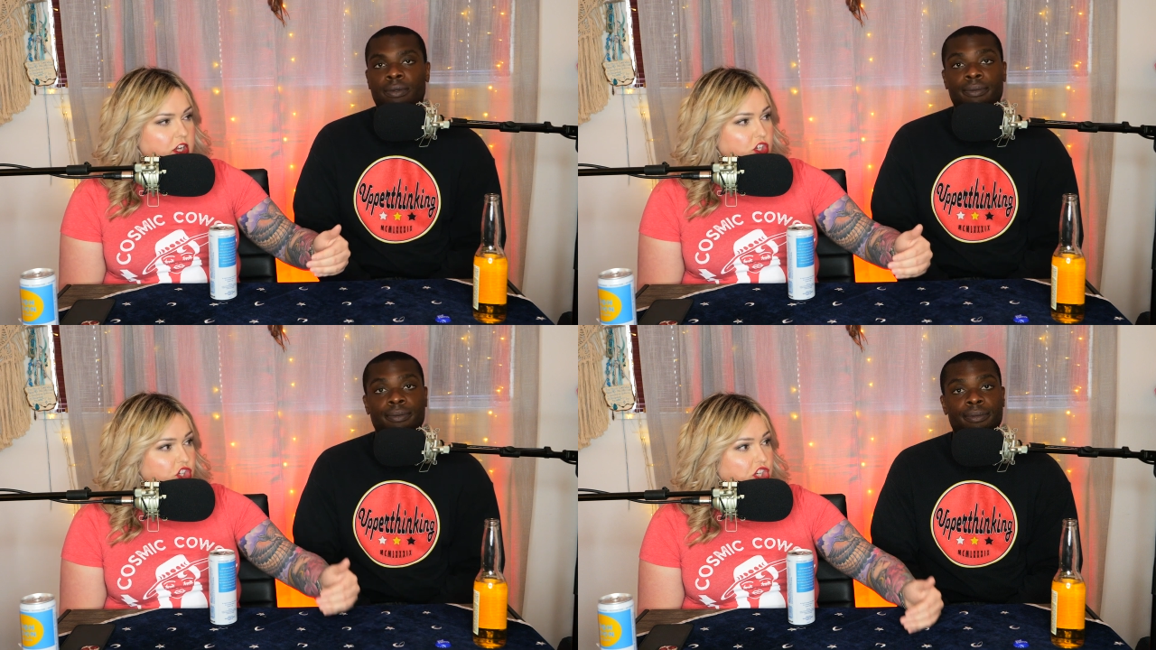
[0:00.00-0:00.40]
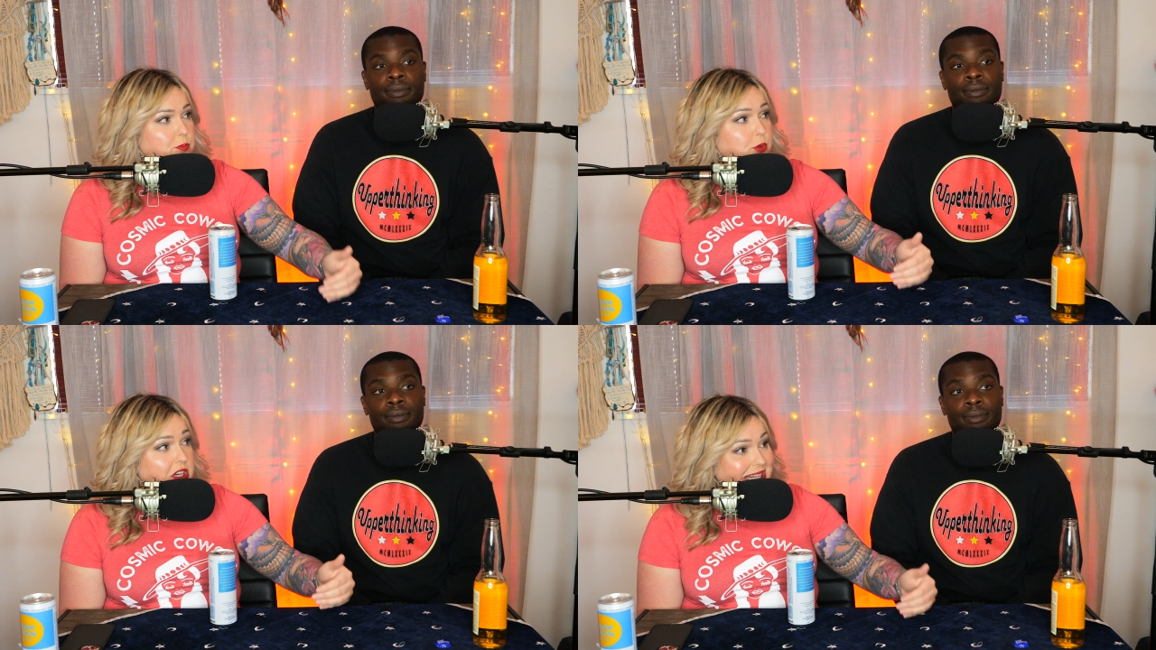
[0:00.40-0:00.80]
Speaker 1: she
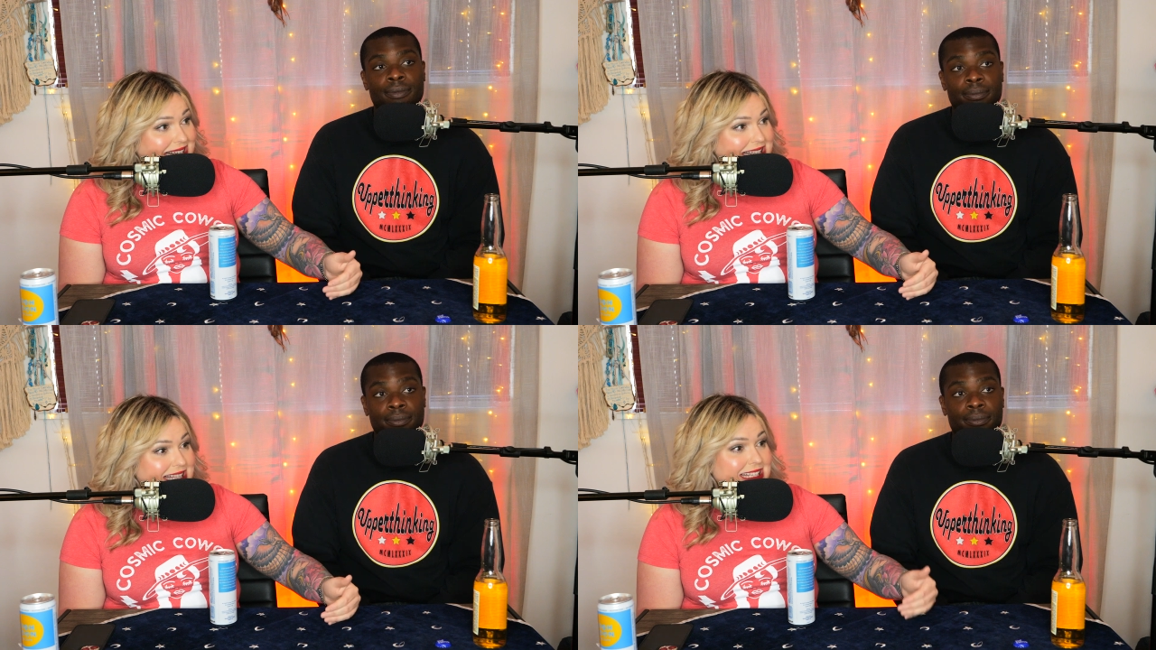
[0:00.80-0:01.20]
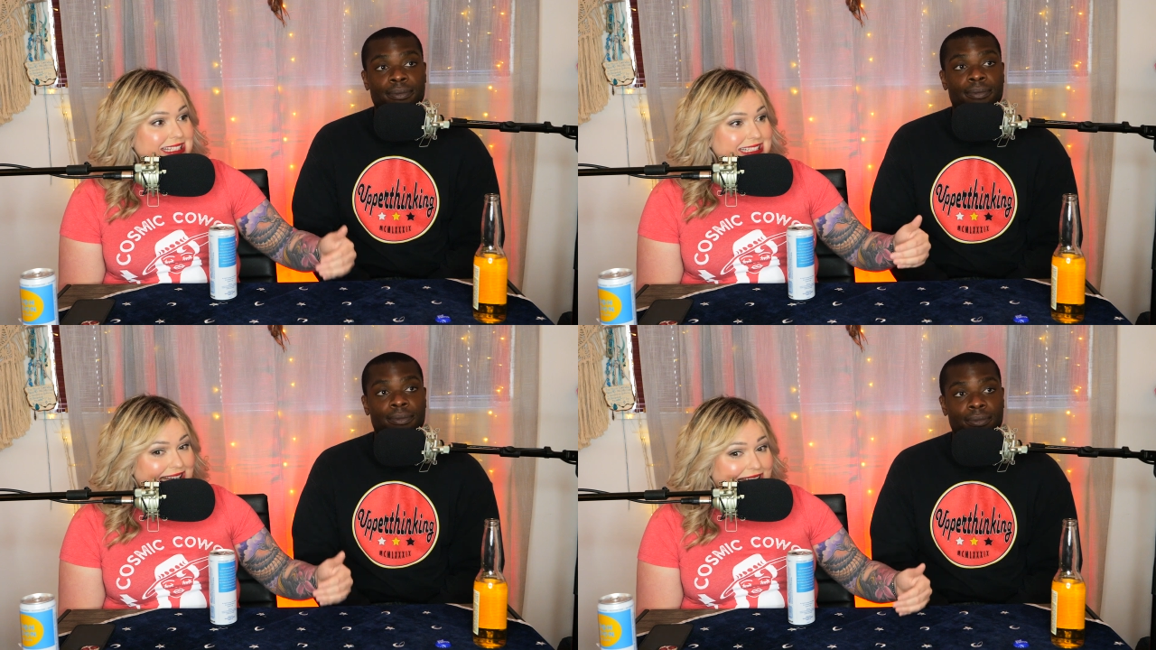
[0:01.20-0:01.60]
predicted
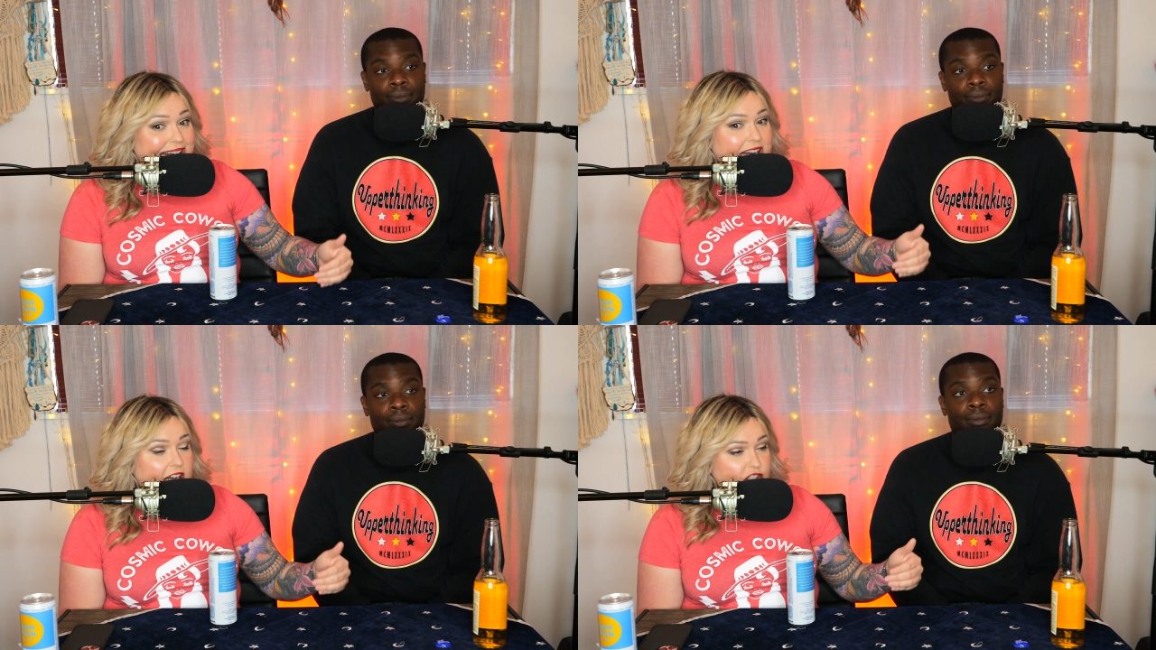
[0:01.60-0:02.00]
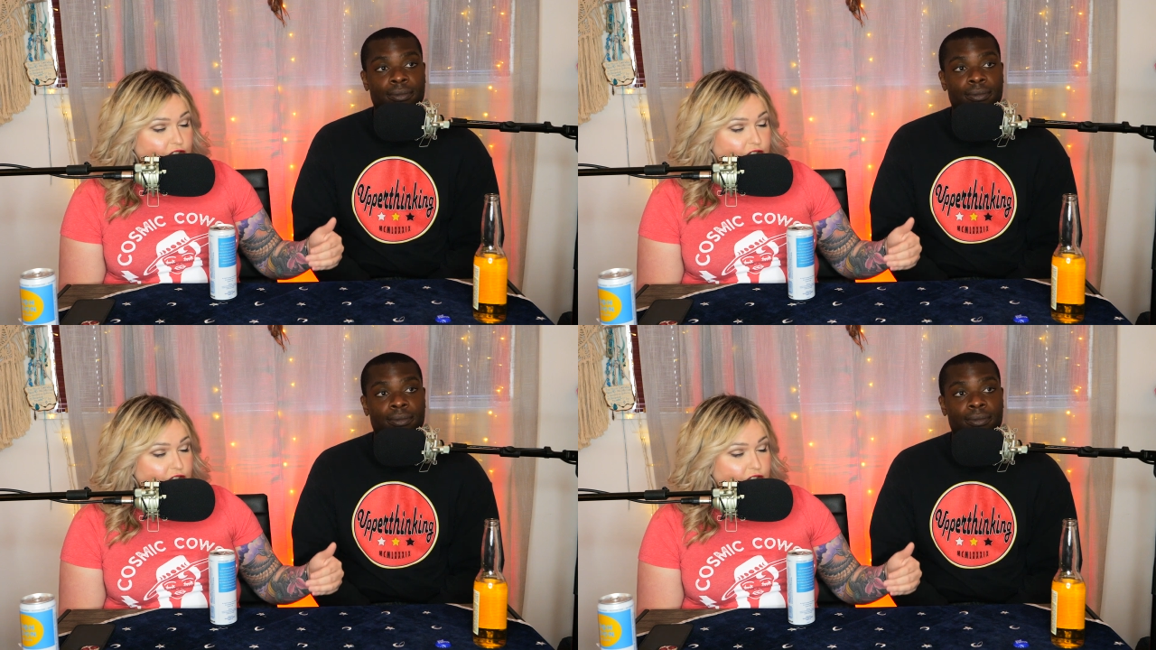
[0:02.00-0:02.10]
this in a